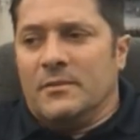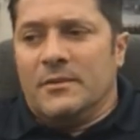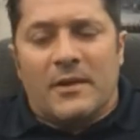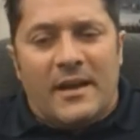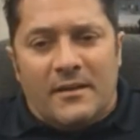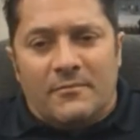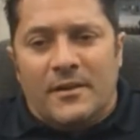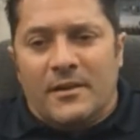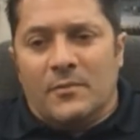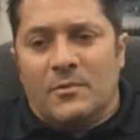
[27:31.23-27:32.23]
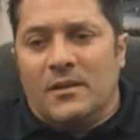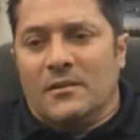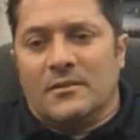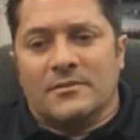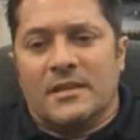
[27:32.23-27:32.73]
We ran very
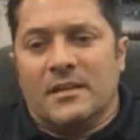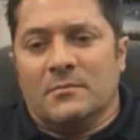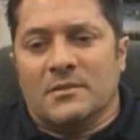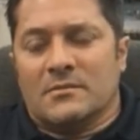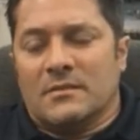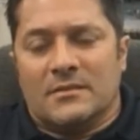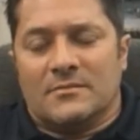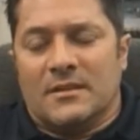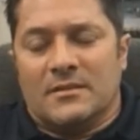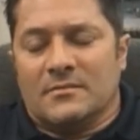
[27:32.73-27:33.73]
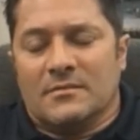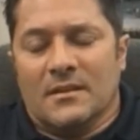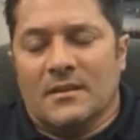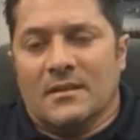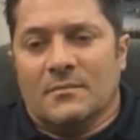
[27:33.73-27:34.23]
well. Our team was, I was
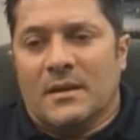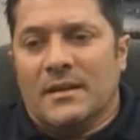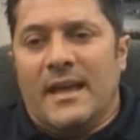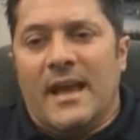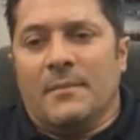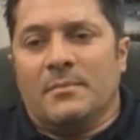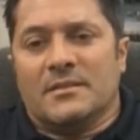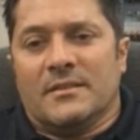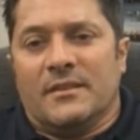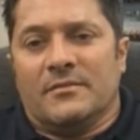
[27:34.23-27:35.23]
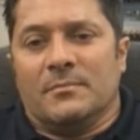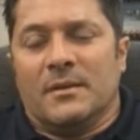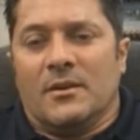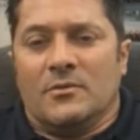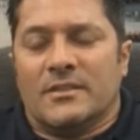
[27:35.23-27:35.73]
probably the happiest I've ever
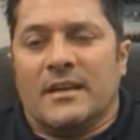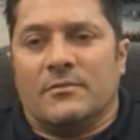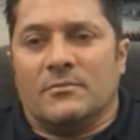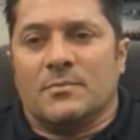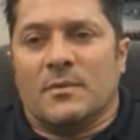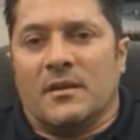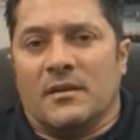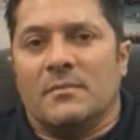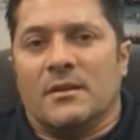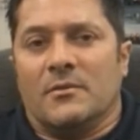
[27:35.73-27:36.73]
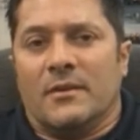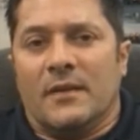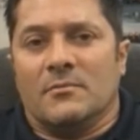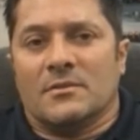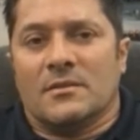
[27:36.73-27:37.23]
been. 07 was pretty good, but
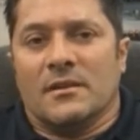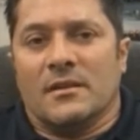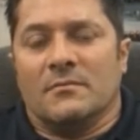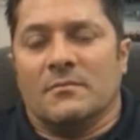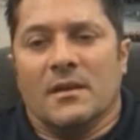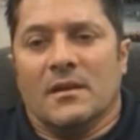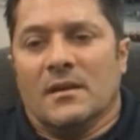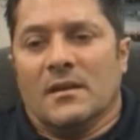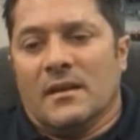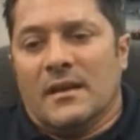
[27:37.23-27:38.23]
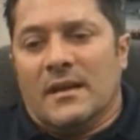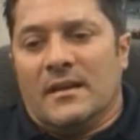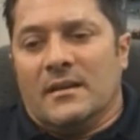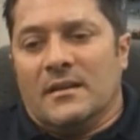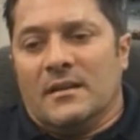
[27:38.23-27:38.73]
08 was good. And
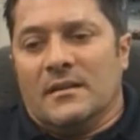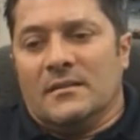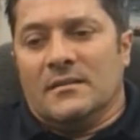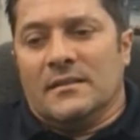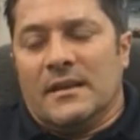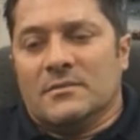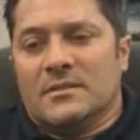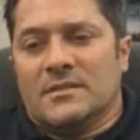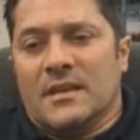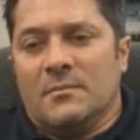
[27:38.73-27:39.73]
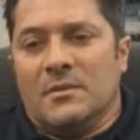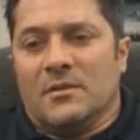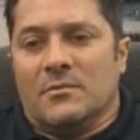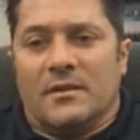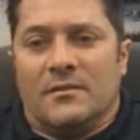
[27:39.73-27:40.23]
that was the same
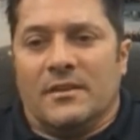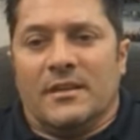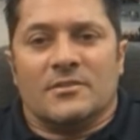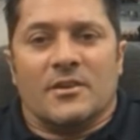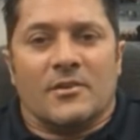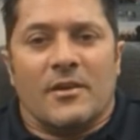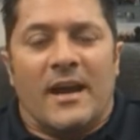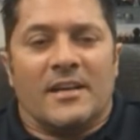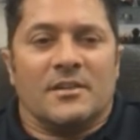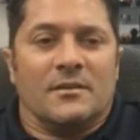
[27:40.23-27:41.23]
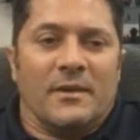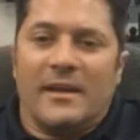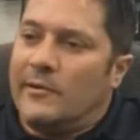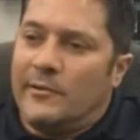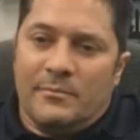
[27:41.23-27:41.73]
year when everything started crashing, and we
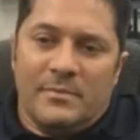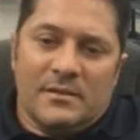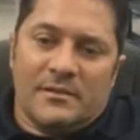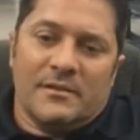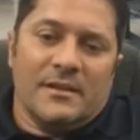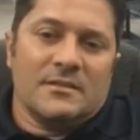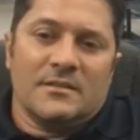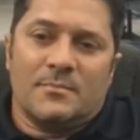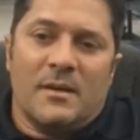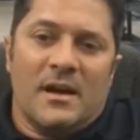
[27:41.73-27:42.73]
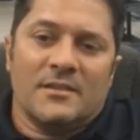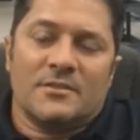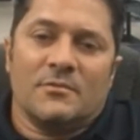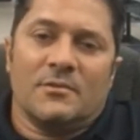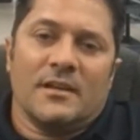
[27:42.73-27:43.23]
had a home builder as a
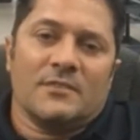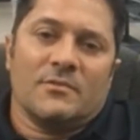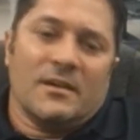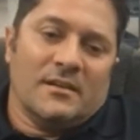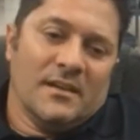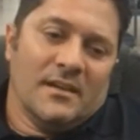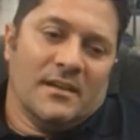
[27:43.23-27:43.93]
sponsor. Well, guess what? Oh, yeah.